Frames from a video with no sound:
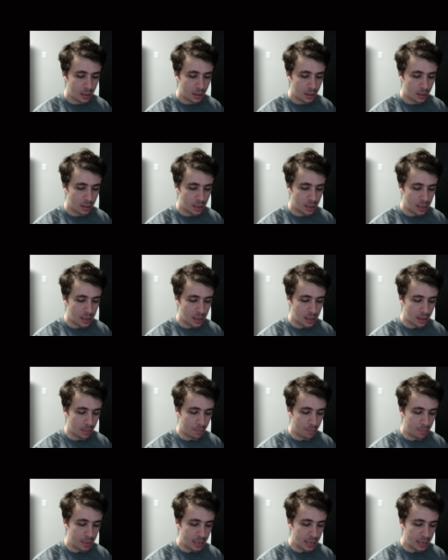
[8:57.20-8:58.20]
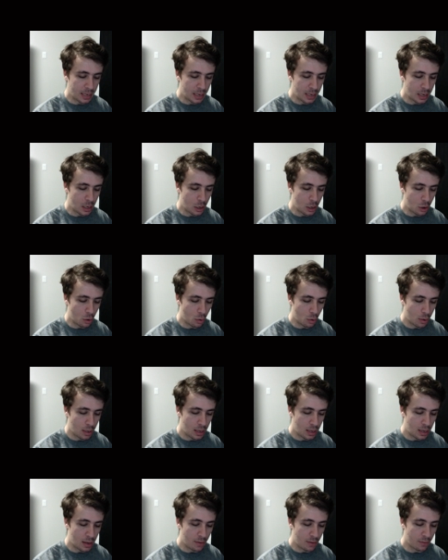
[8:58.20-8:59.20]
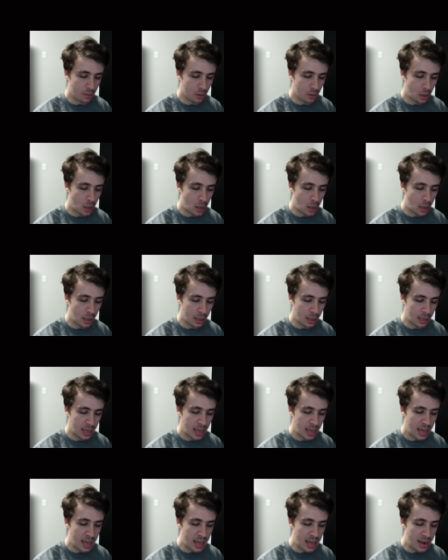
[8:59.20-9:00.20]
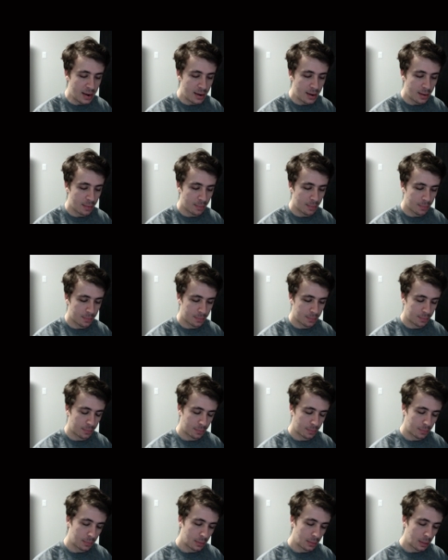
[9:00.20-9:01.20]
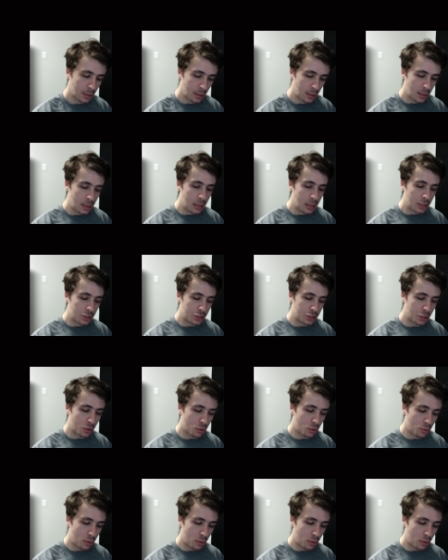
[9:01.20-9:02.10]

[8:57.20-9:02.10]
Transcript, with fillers: uh, big O of log n. So